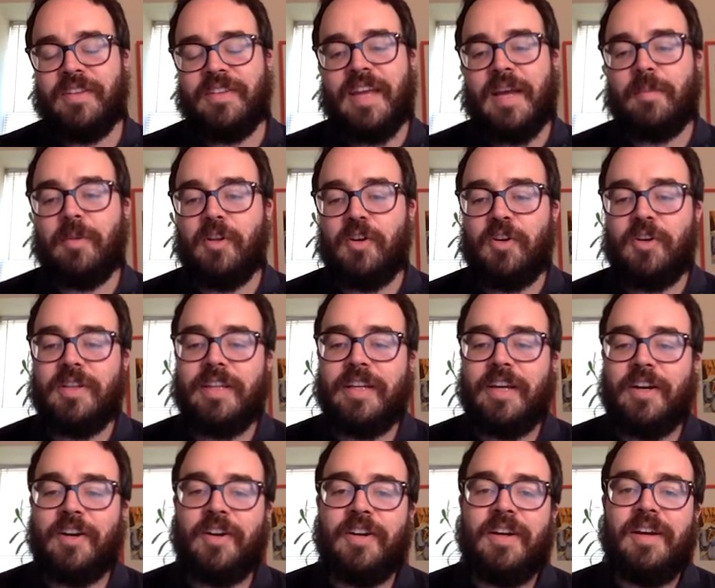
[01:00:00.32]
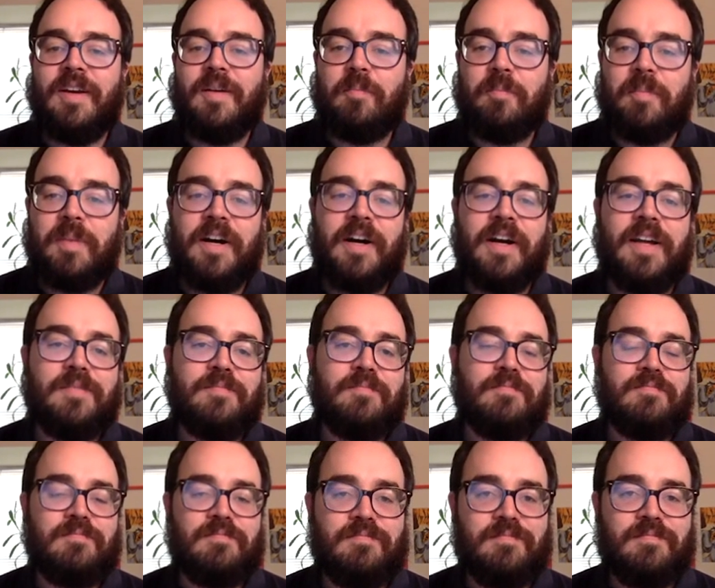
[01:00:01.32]
on the table earlier,
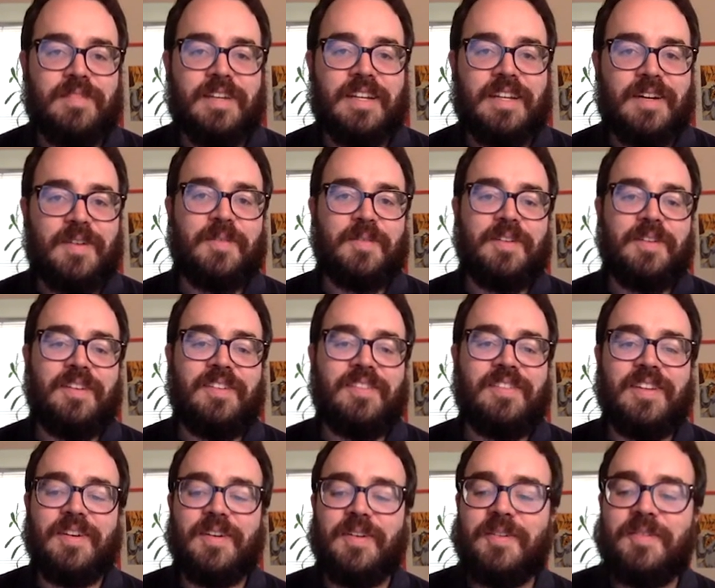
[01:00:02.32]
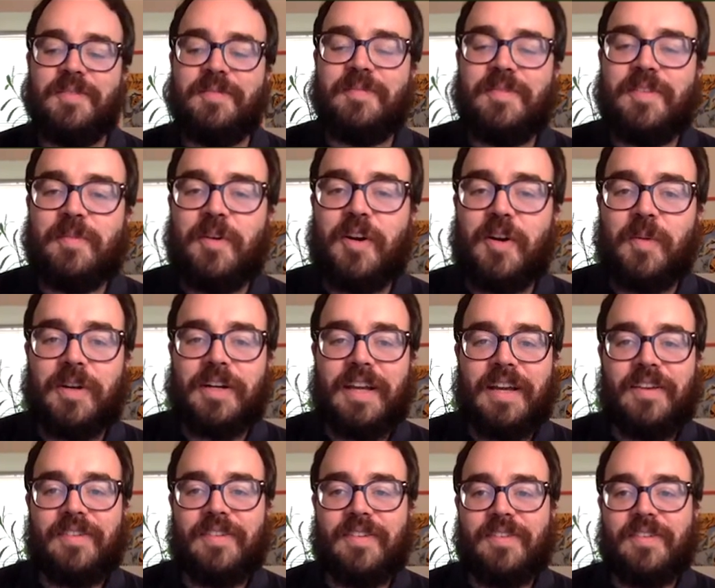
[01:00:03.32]
but, you know, still some
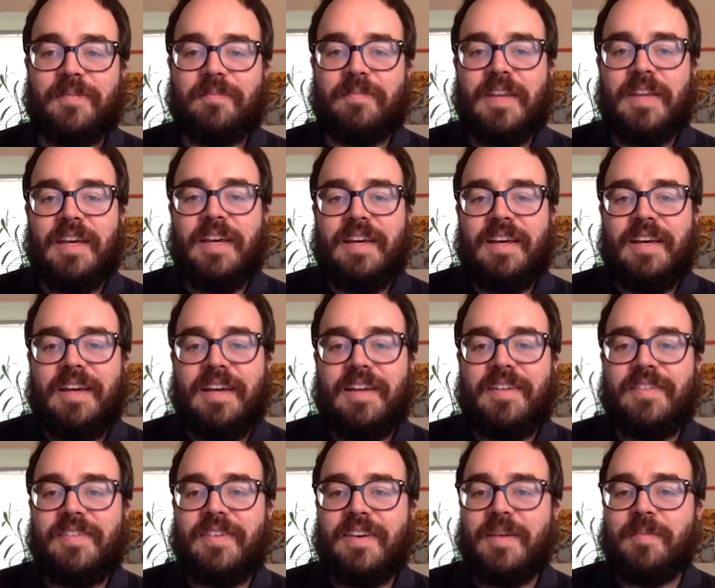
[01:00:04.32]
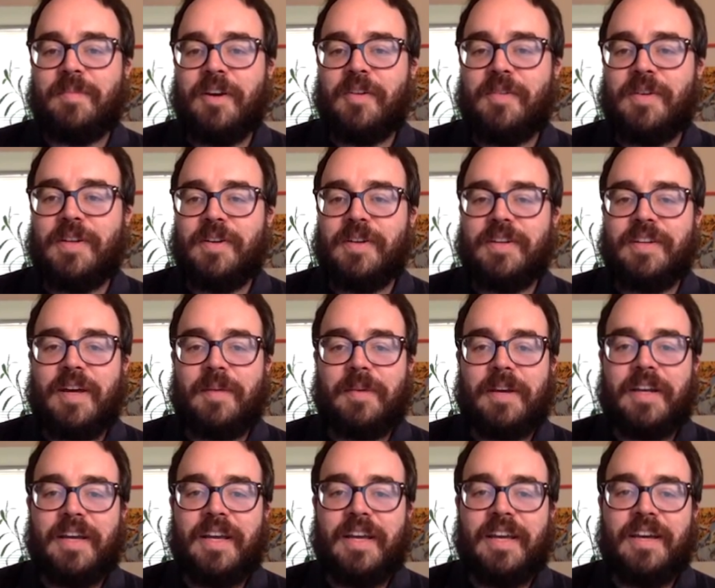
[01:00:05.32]
awkward cases. And sidebar return to
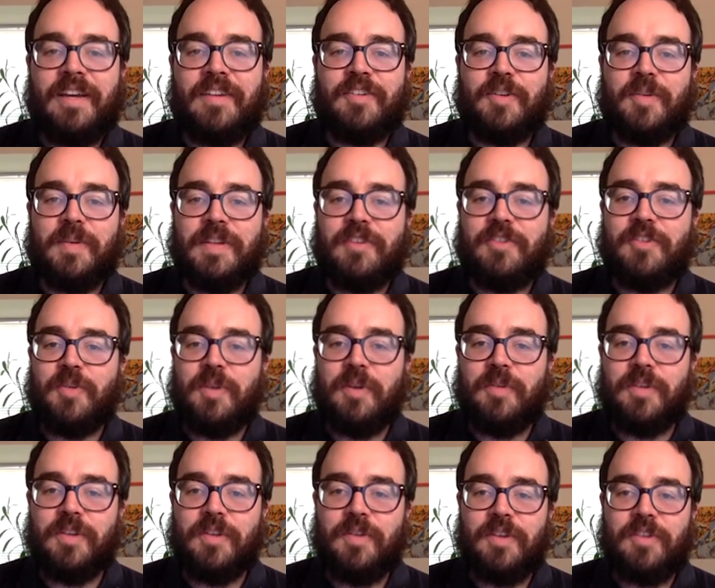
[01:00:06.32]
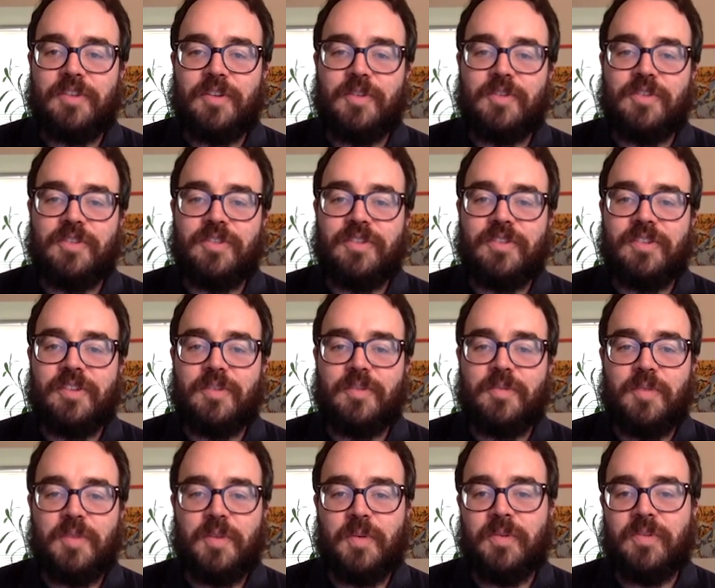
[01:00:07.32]
topic at hand. Doing these two overload resolutions is
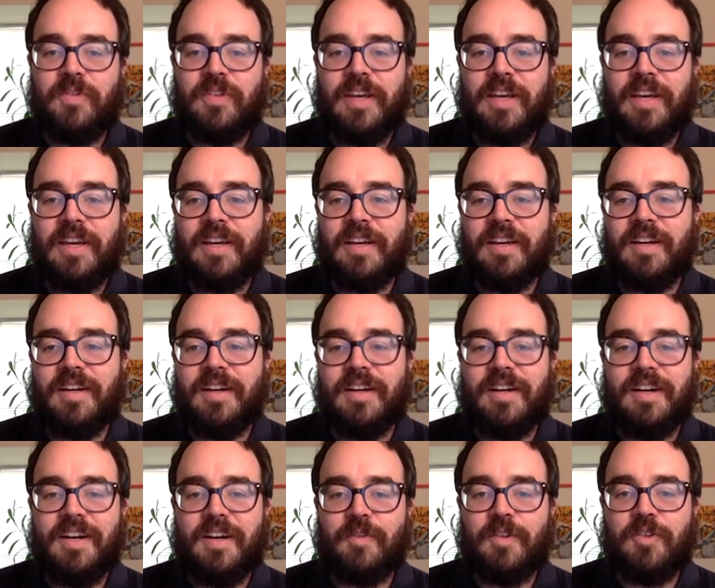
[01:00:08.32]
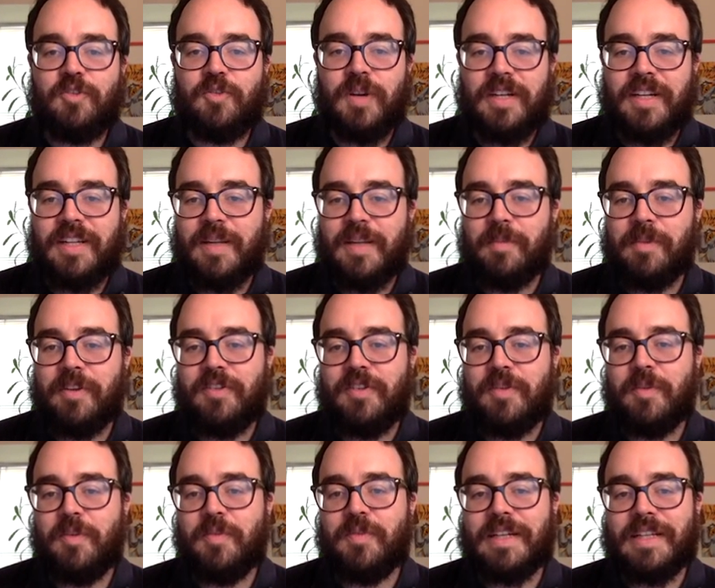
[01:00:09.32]
confusing. Uh, restricting the
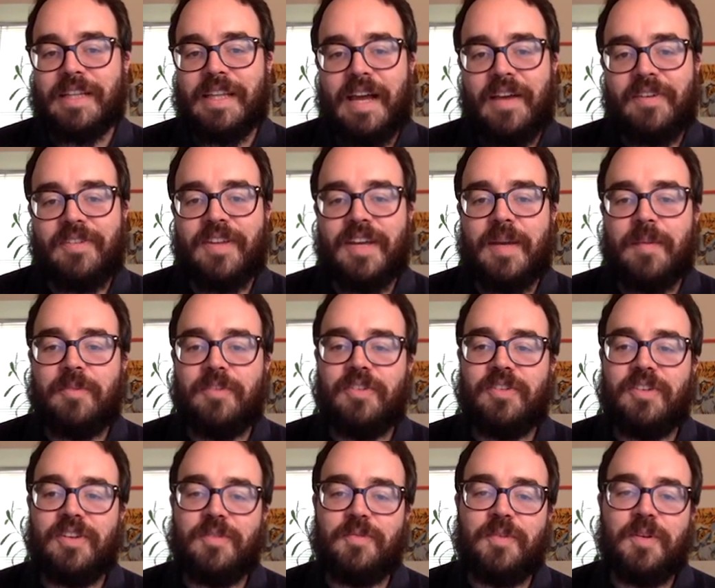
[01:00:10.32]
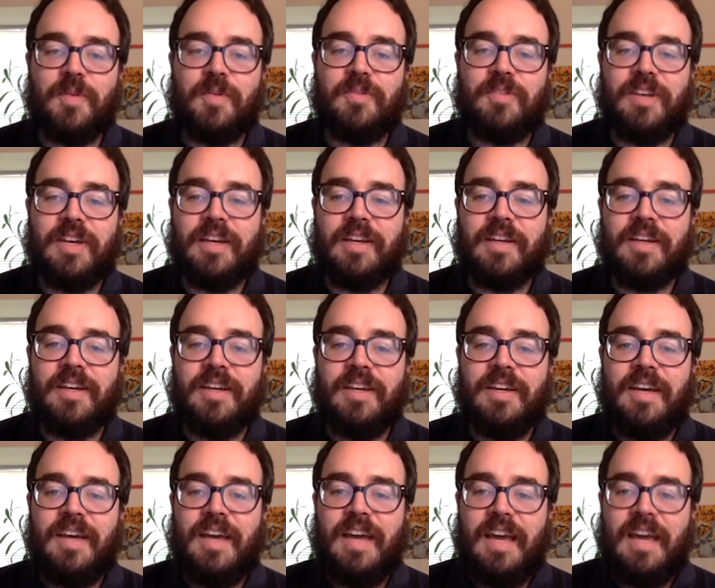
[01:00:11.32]
implicit move to class types is confusing.
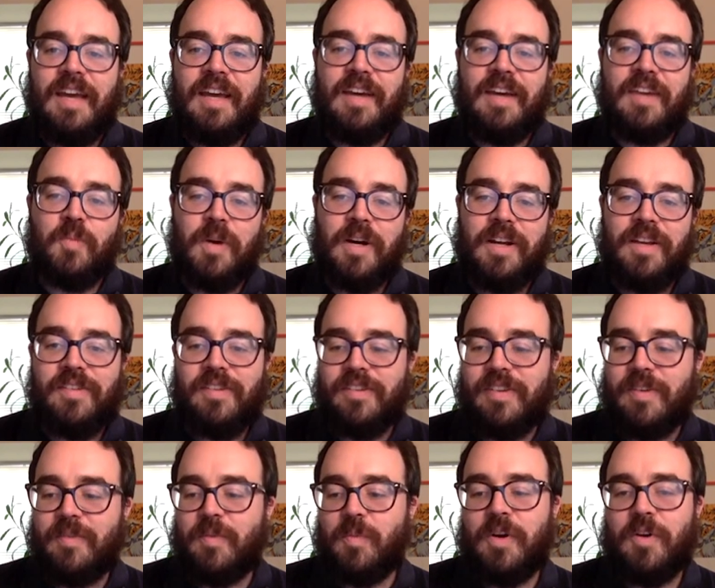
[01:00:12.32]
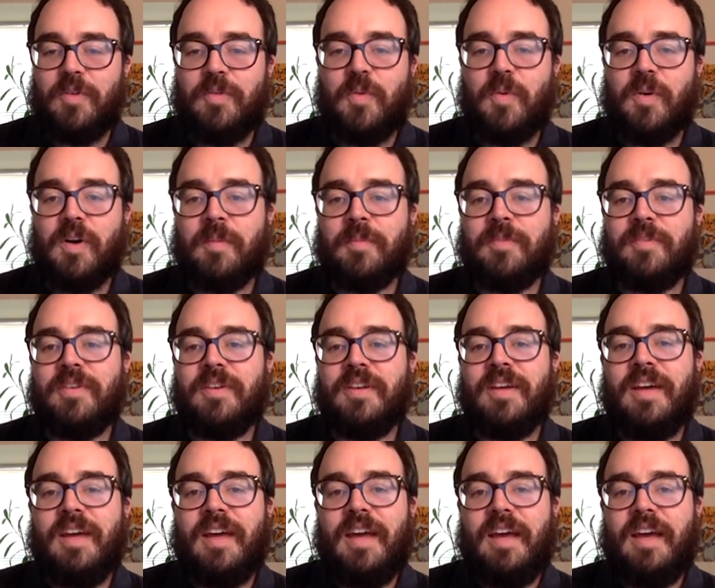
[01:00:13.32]
And why is this even well formed?